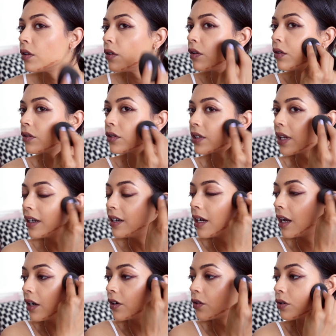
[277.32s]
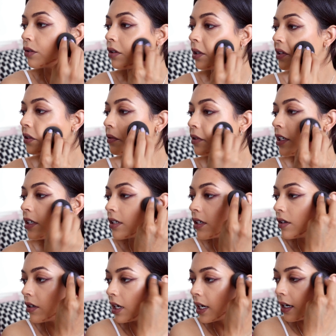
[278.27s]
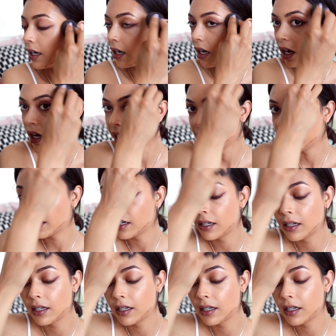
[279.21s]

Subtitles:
looks natural. I don't want it to look like a line.